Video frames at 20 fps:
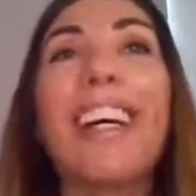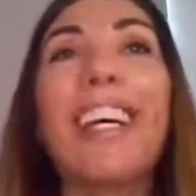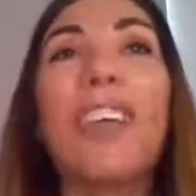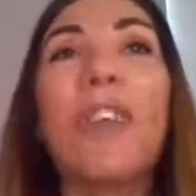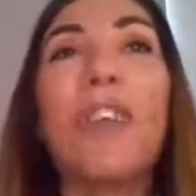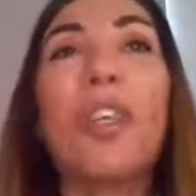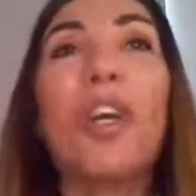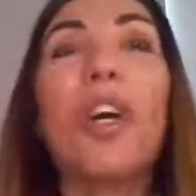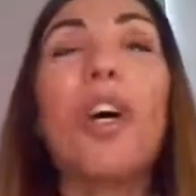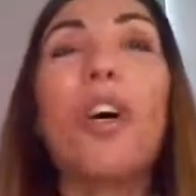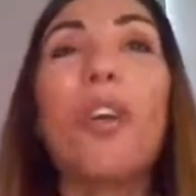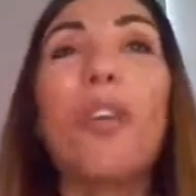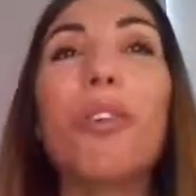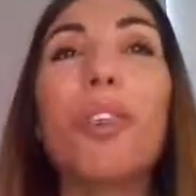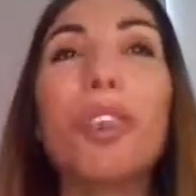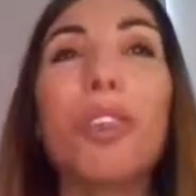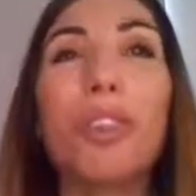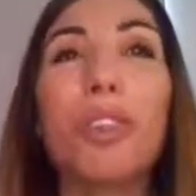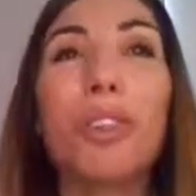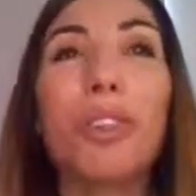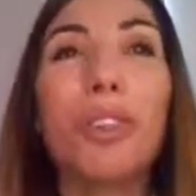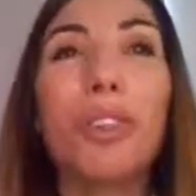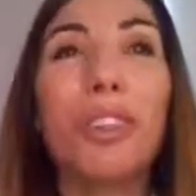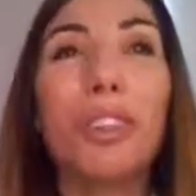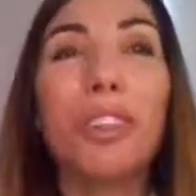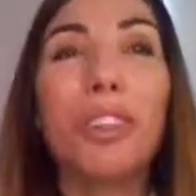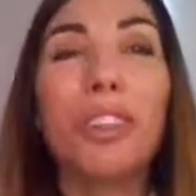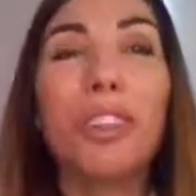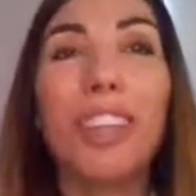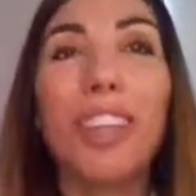We always do a
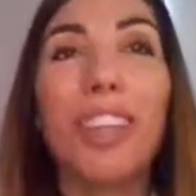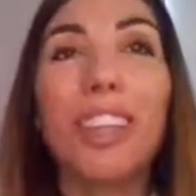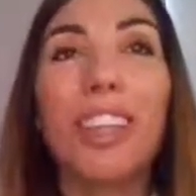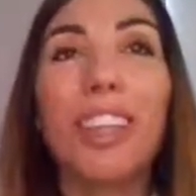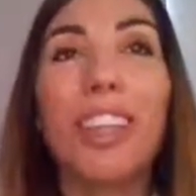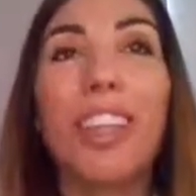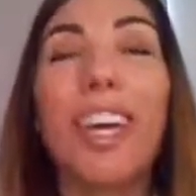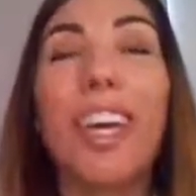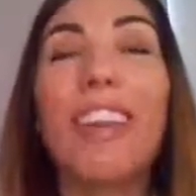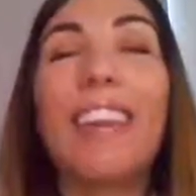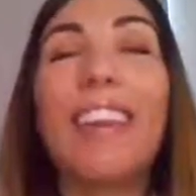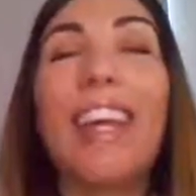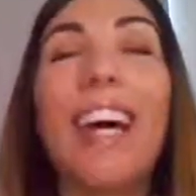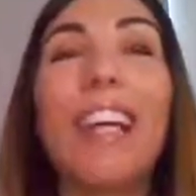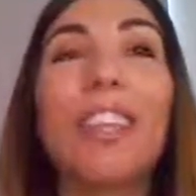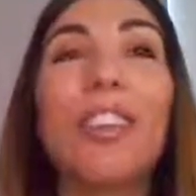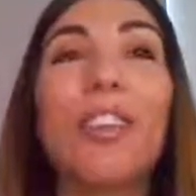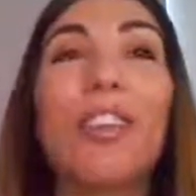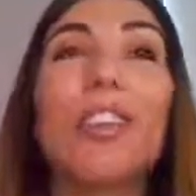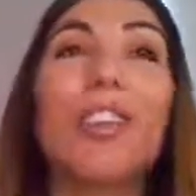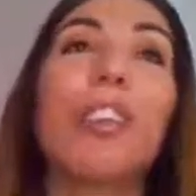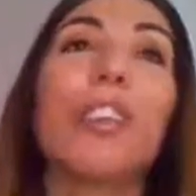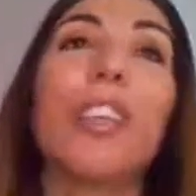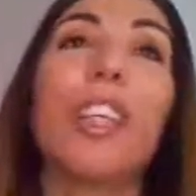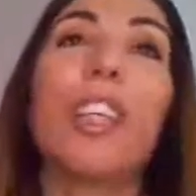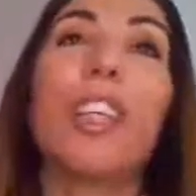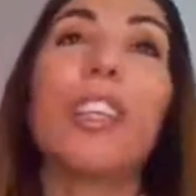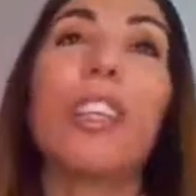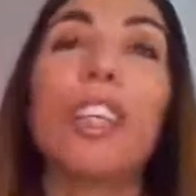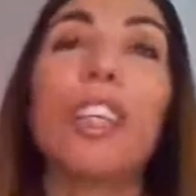consultation, and that
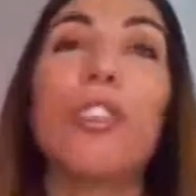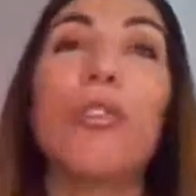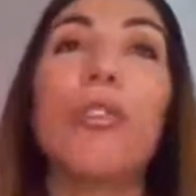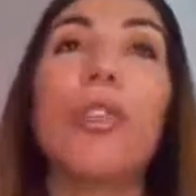consultation